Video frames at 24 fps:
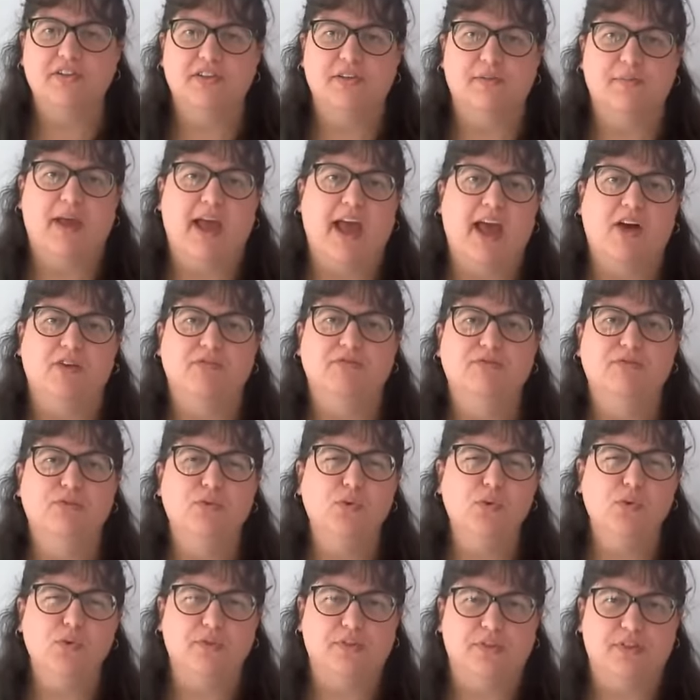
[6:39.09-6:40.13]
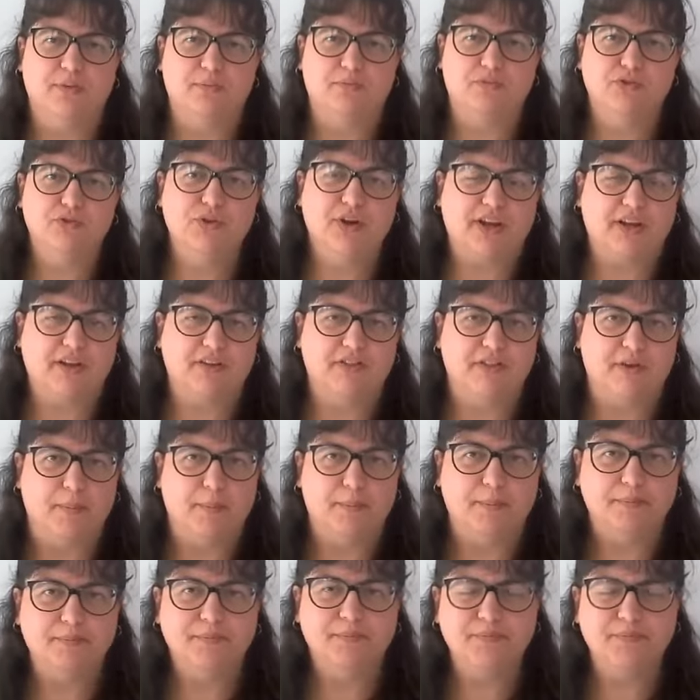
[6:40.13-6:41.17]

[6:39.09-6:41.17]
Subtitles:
somehow, fool them, trick them.